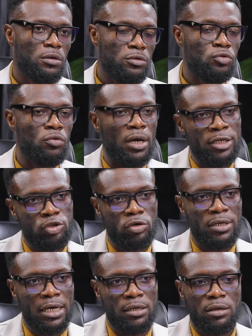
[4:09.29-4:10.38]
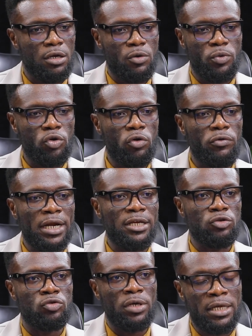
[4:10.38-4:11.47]
to ensure that we don't run
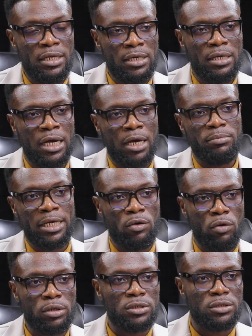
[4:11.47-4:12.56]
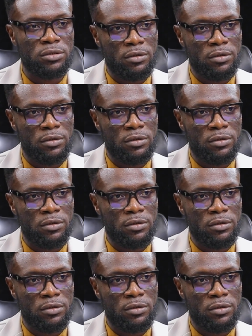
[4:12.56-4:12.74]
into any deadlocks.